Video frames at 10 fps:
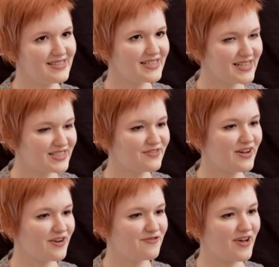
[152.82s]
it's a
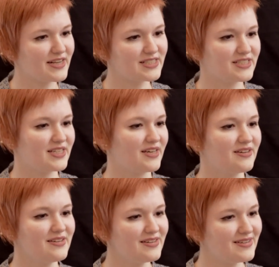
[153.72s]
very
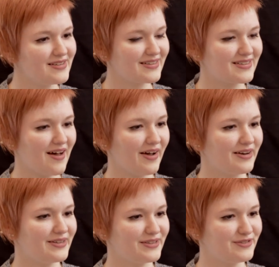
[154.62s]
fantasy
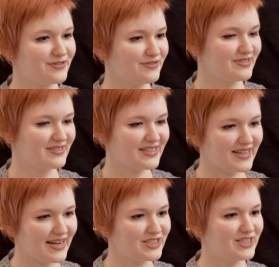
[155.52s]
kind of
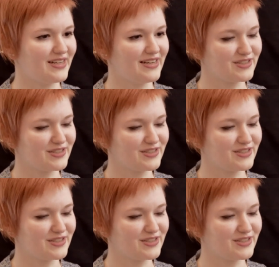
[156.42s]
collection.